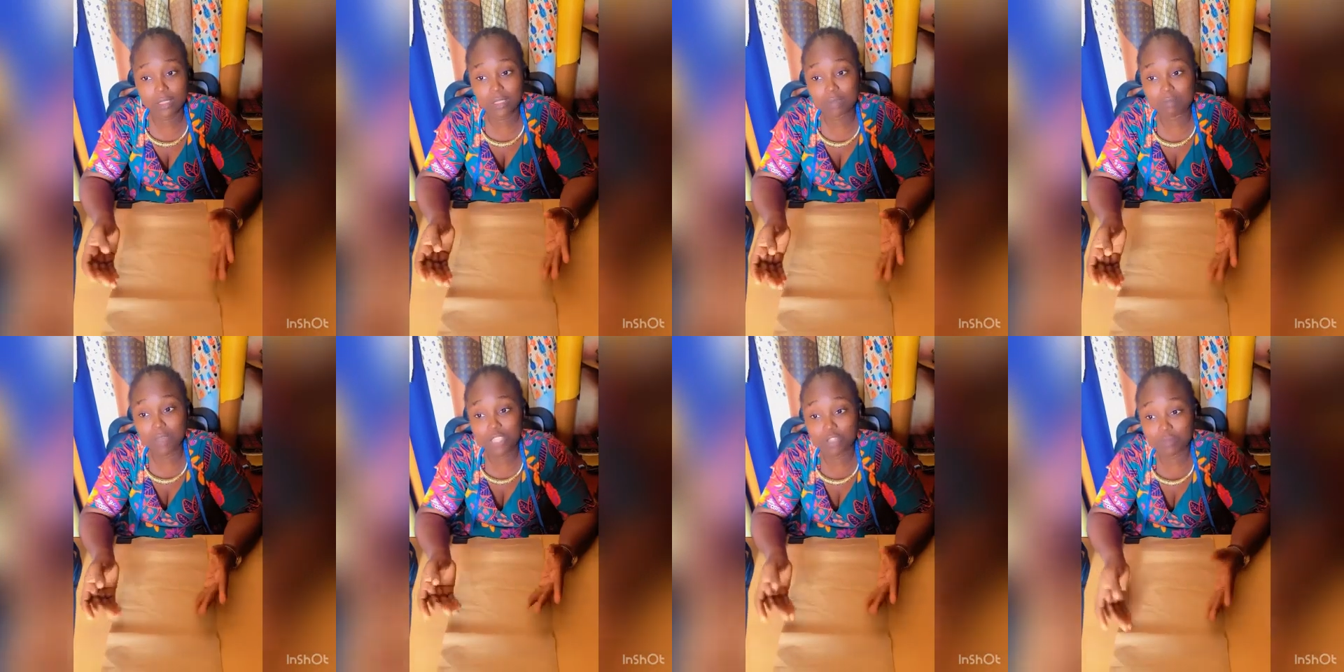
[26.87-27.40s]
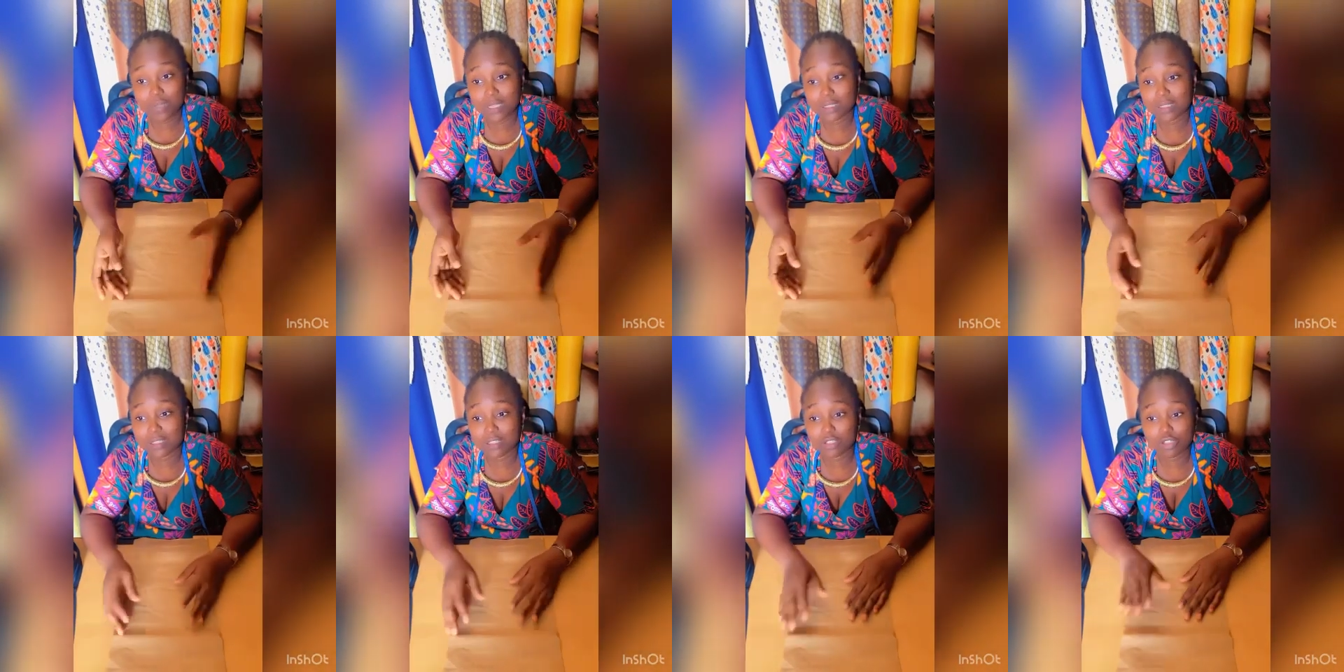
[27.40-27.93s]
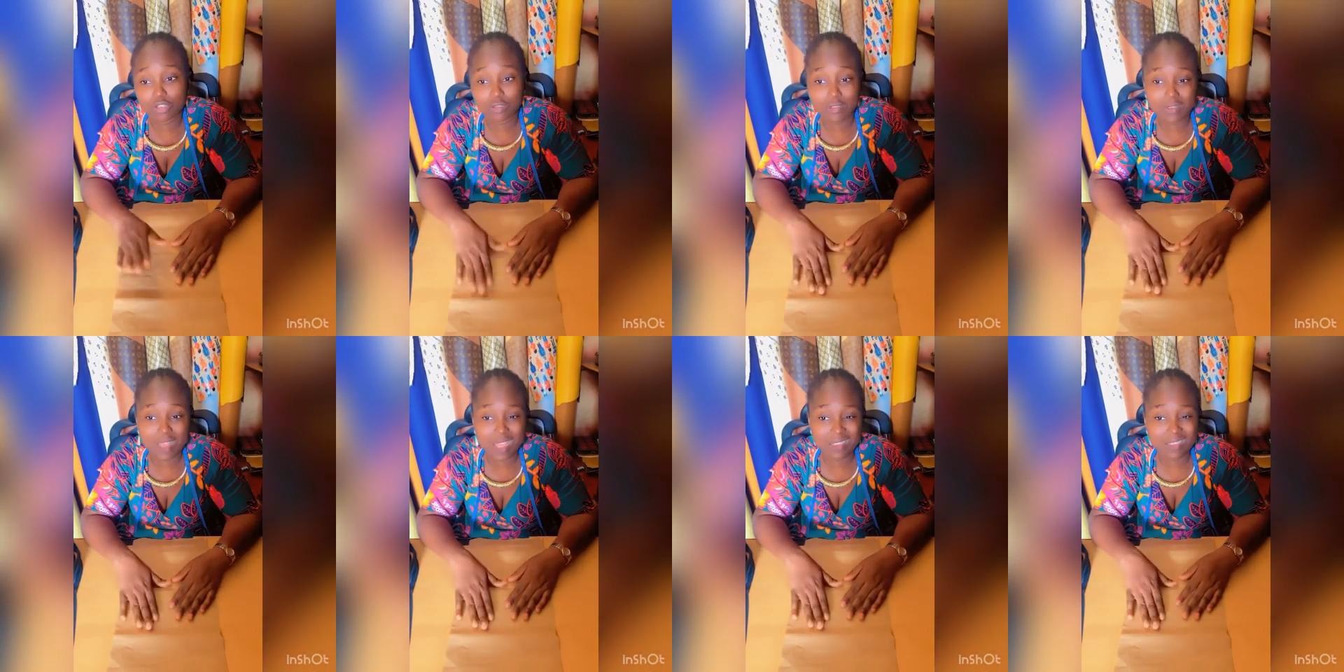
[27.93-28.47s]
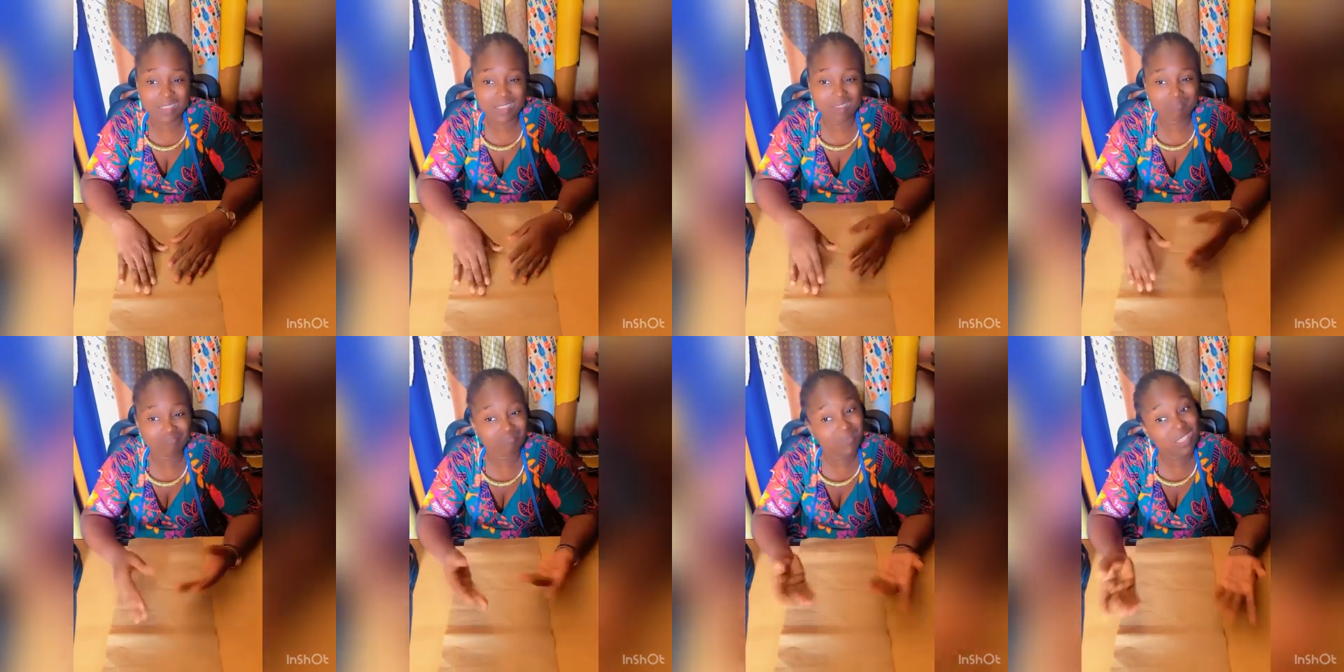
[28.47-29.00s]
measurement is just that
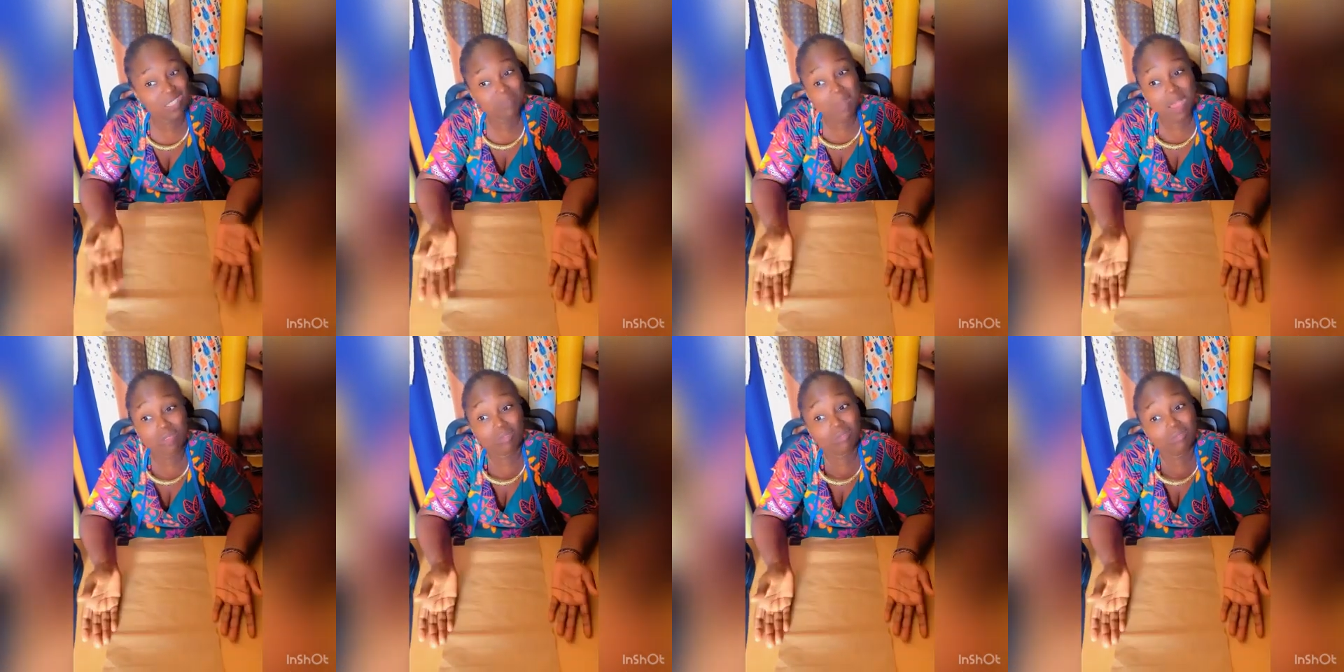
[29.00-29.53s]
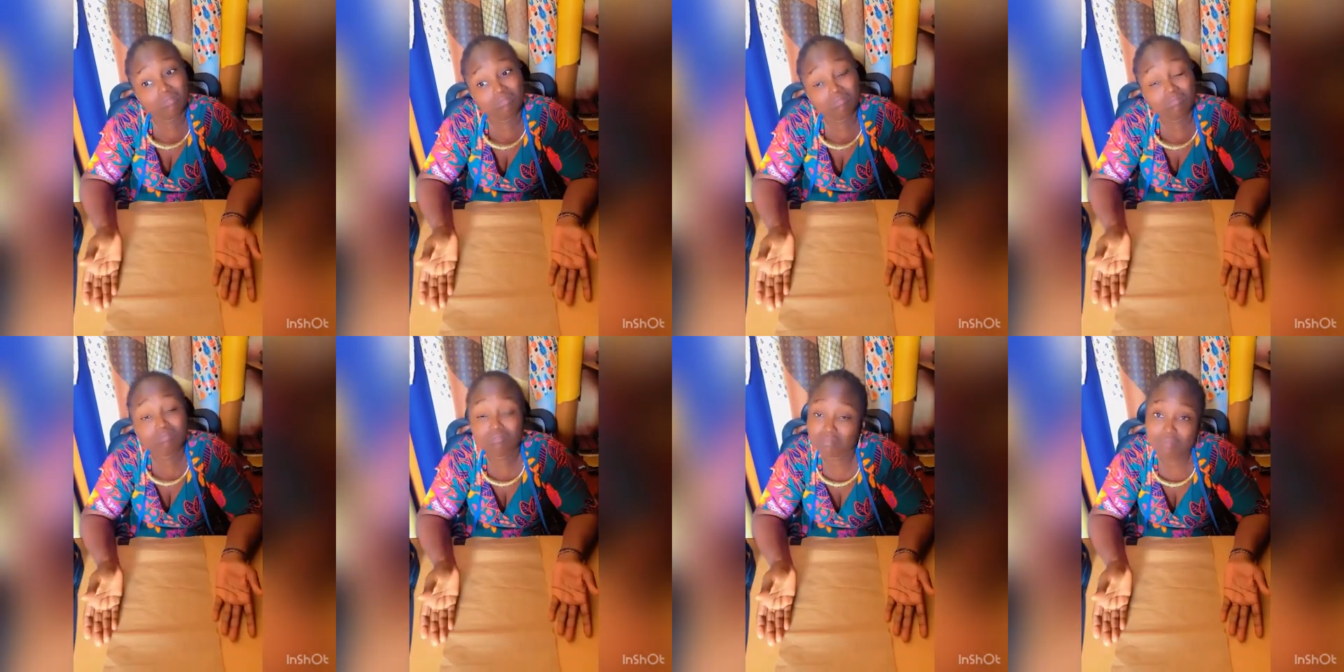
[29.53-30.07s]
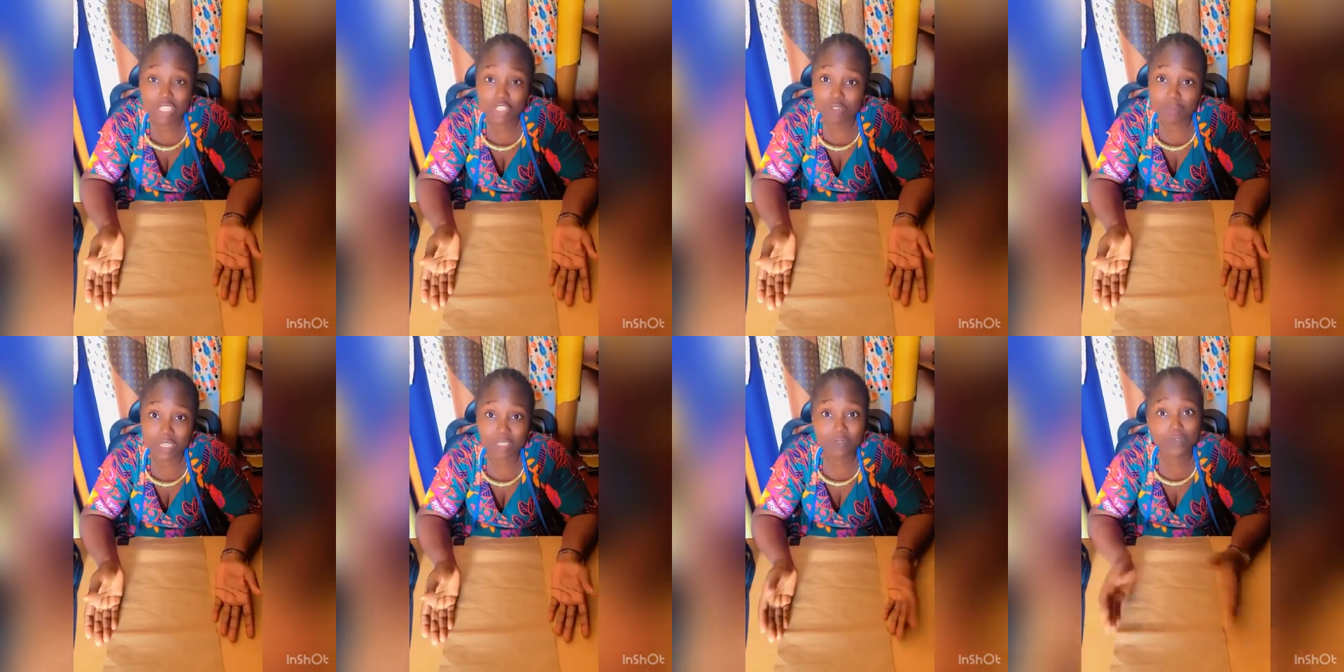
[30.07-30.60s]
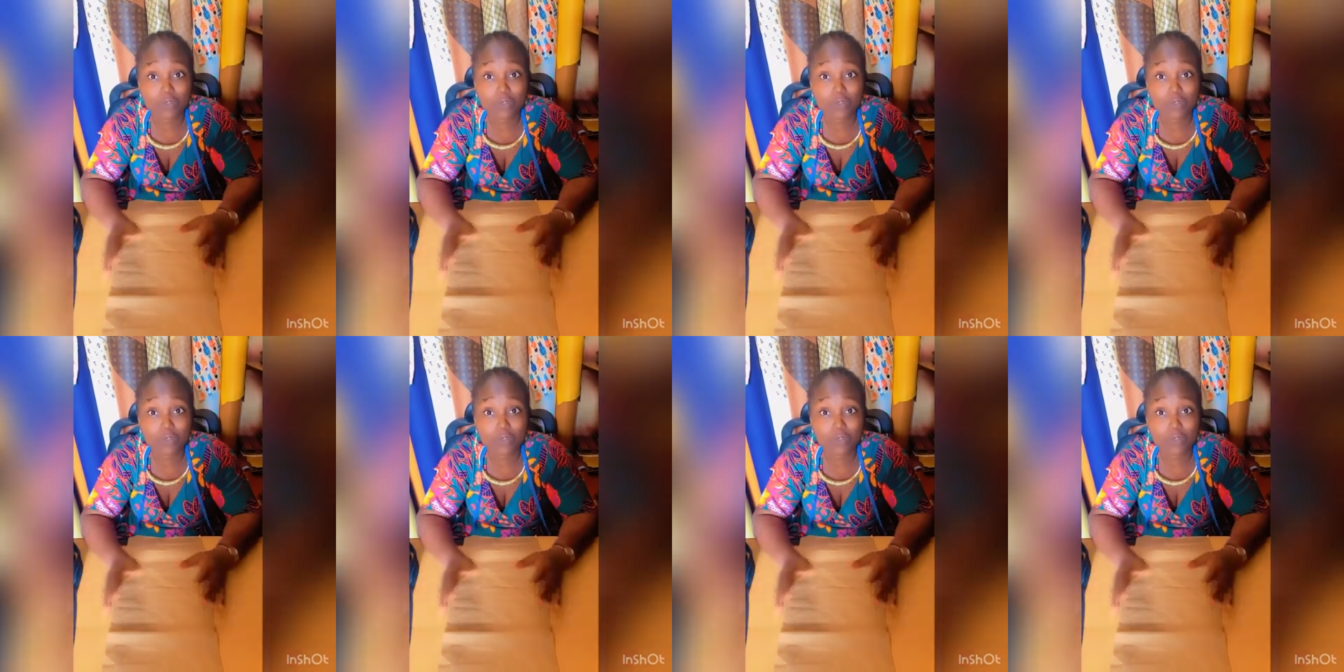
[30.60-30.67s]
it's my own measurement.